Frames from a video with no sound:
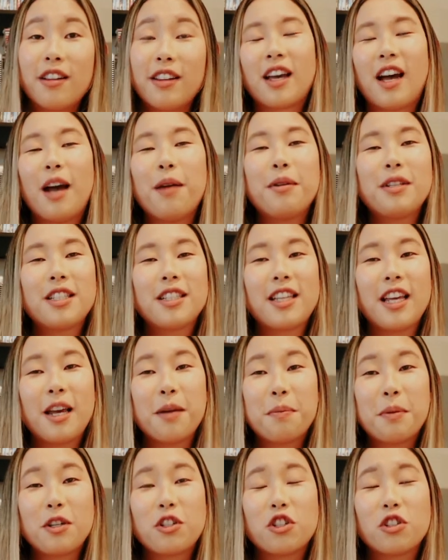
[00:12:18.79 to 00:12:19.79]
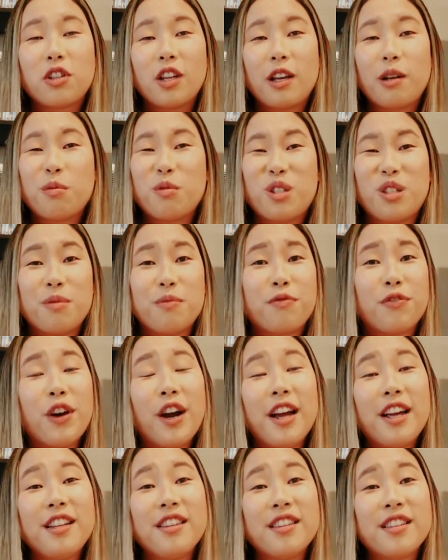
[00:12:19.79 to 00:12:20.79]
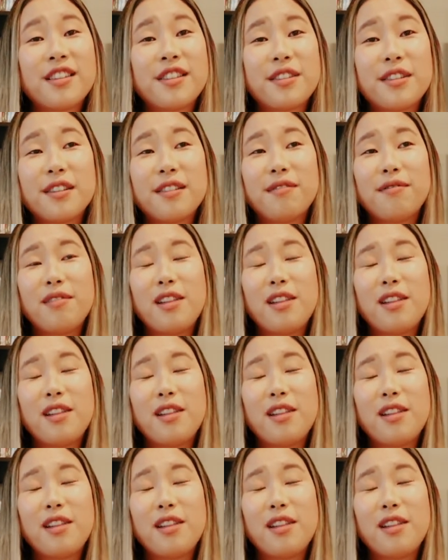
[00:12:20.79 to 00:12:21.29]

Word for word: Like, I went to Tampa just like with some friends.